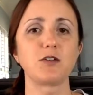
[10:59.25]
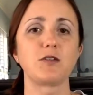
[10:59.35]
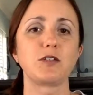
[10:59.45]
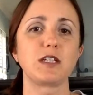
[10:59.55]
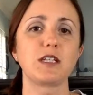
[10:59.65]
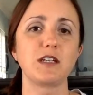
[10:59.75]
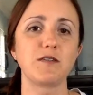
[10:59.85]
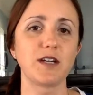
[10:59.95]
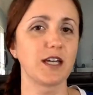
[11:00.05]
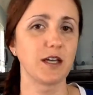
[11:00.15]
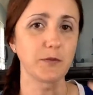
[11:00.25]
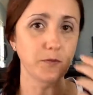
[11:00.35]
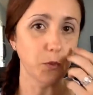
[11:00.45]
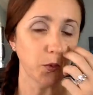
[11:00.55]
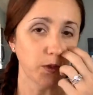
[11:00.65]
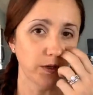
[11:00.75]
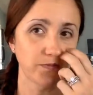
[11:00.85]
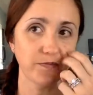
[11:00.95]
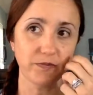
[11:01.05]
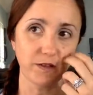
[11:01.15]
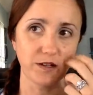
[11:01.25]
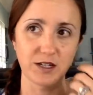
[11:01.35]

So to give a more